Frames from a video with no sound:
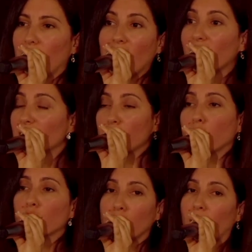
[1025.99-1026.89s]
And that's your
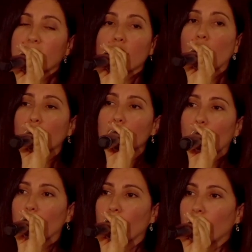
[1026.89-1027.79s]
whole
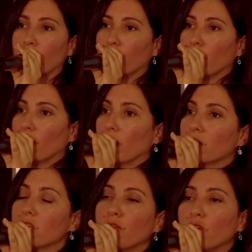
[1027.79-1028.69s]
job.
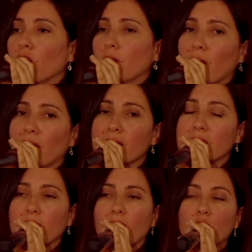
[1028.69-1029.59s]
So if you go to my
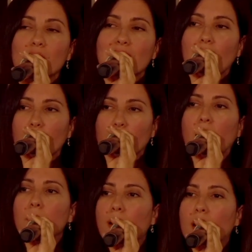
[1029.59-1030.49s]
LinkedIn now, you'll see that I've
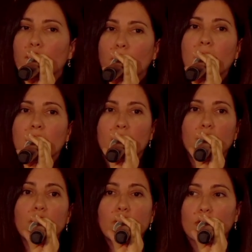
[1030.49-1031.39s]
cut back from making
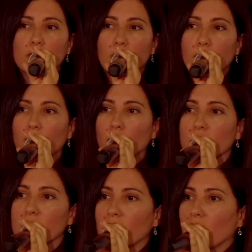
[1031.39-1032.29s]
videos
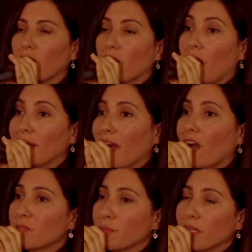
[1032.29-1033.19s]
because
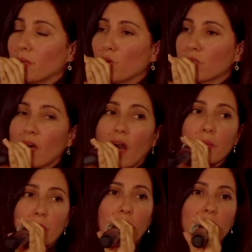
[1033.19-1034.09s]
now I'm spending more
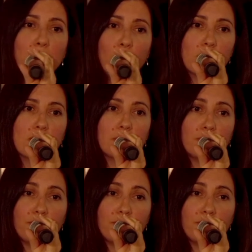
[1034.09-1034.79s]
time in my inbox.